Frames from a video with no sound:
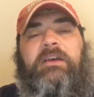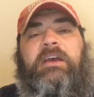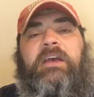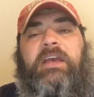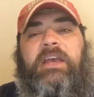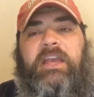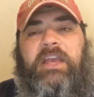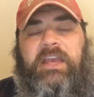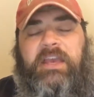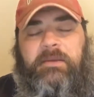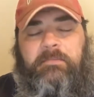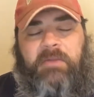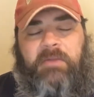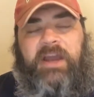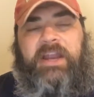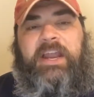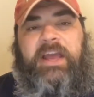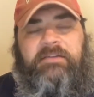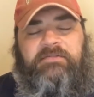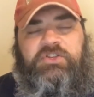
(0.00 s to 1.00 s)
he
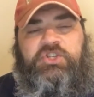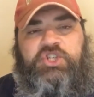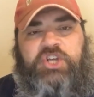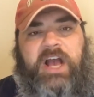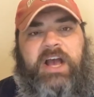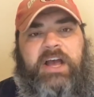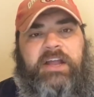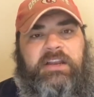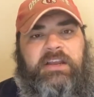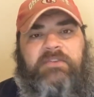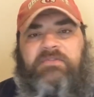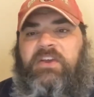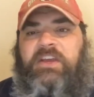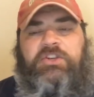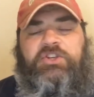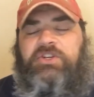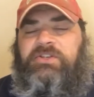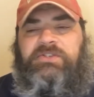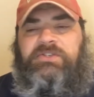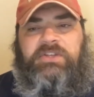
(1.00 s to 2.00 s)
might have a shot. If he
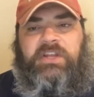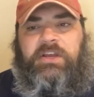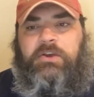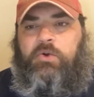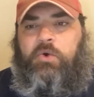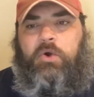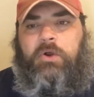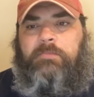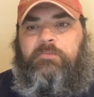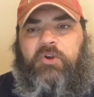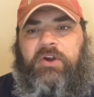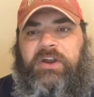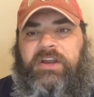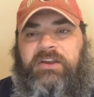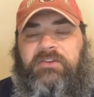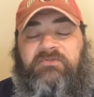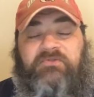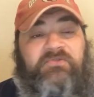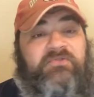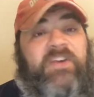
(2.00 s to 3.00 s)
just
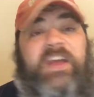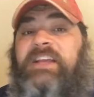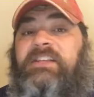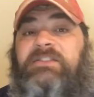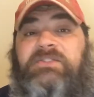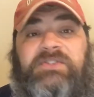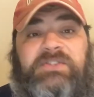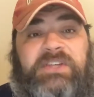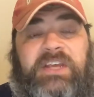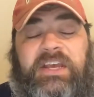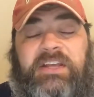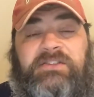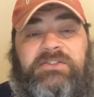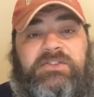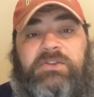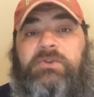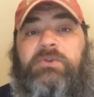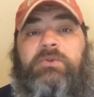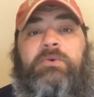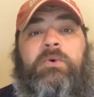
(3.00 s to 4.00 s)
incorporated feints
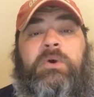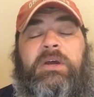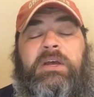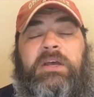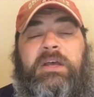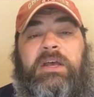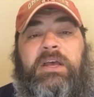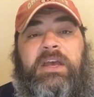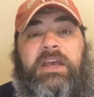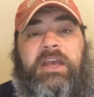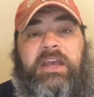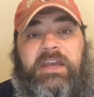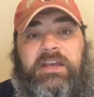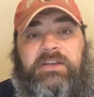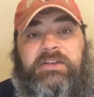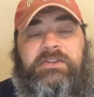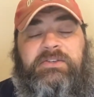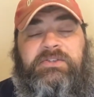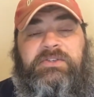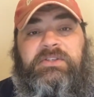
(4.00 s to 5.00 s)
into
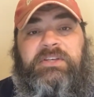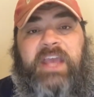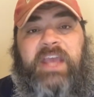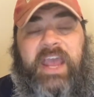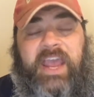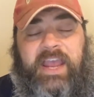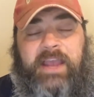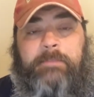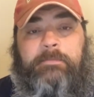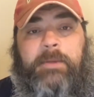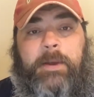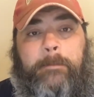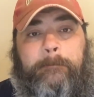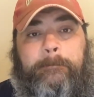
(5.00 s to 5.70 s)
his game,